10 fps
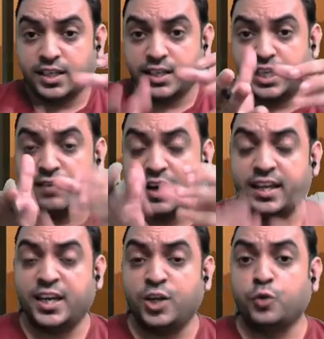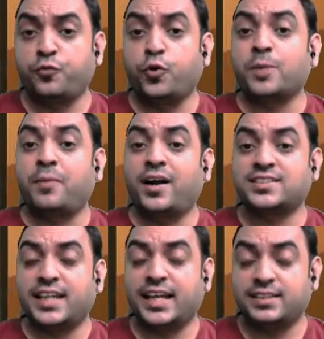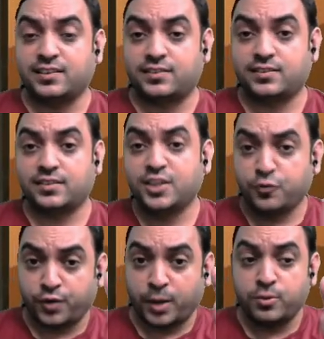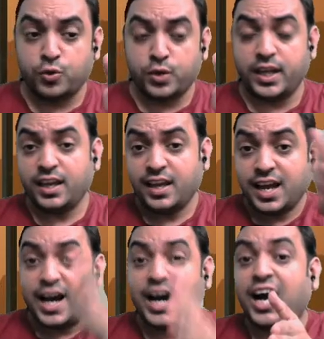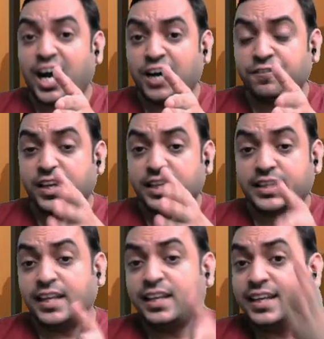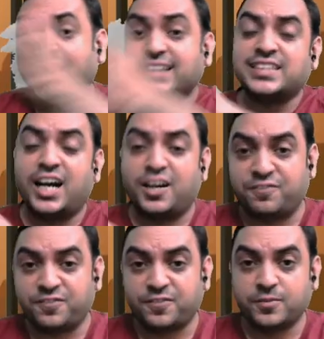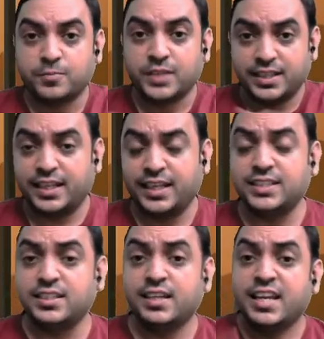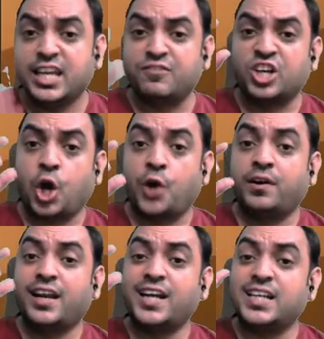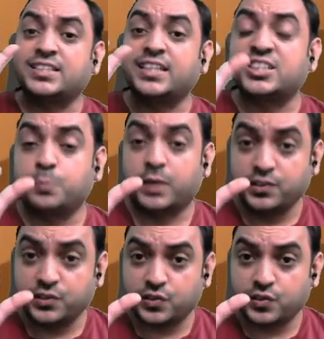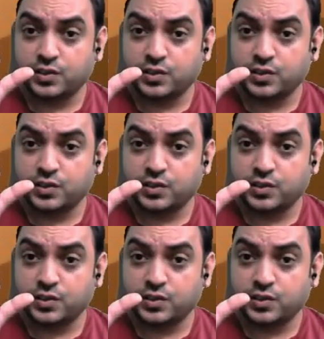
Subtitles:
dividing into 4 parts like this. From today, half, then next half. That is, if the contract is 6 months,